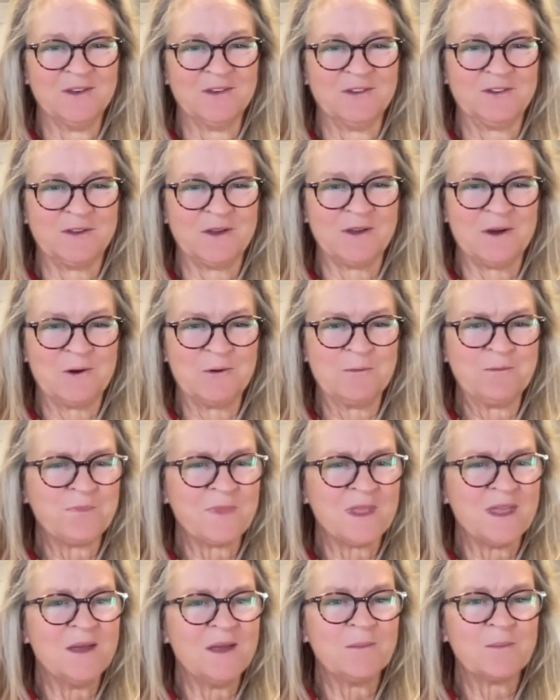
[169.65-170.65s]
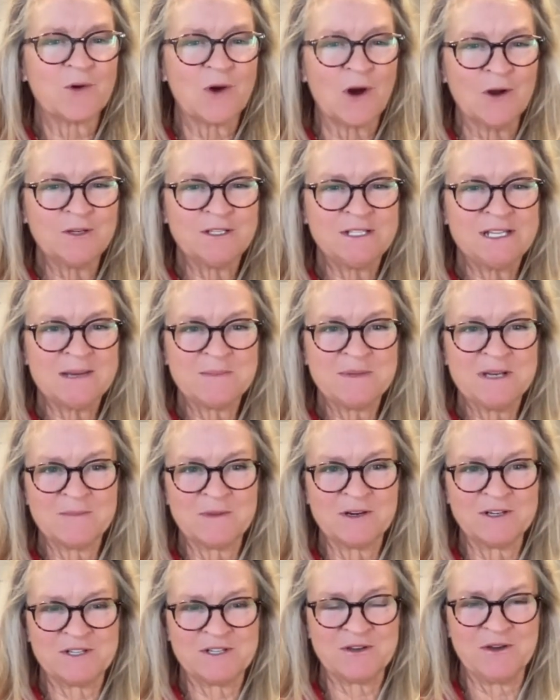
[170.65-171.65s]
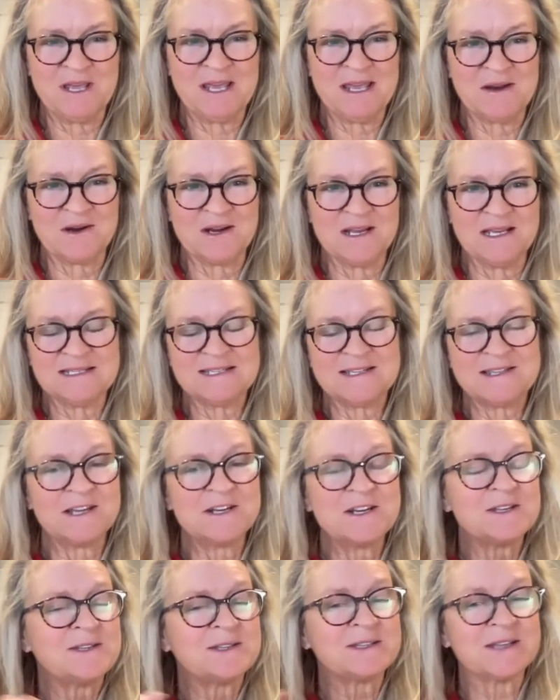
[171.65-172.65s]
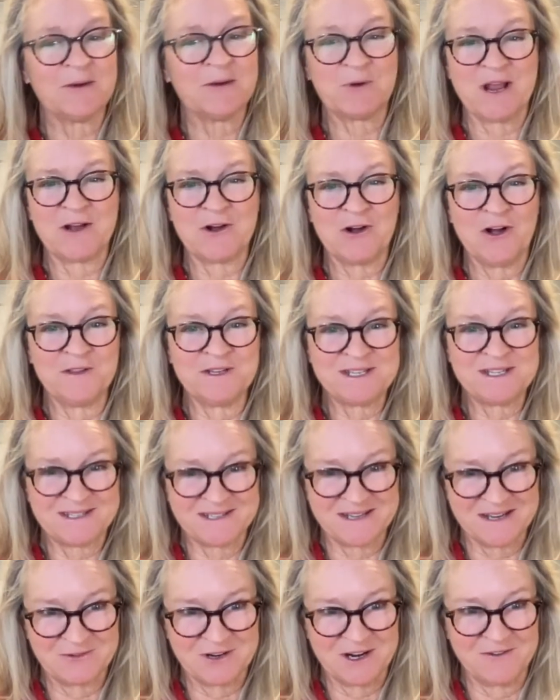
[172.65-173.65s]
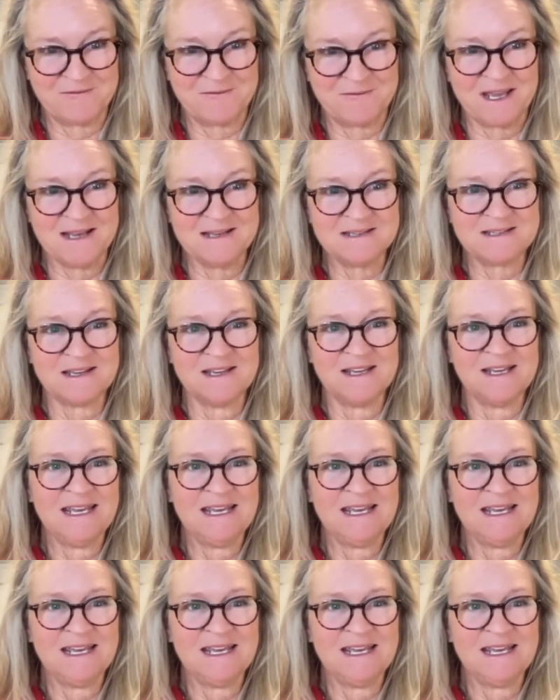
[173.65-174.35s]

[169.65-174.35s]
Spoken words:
So pro tip number 2 here is what I call the discovery phase.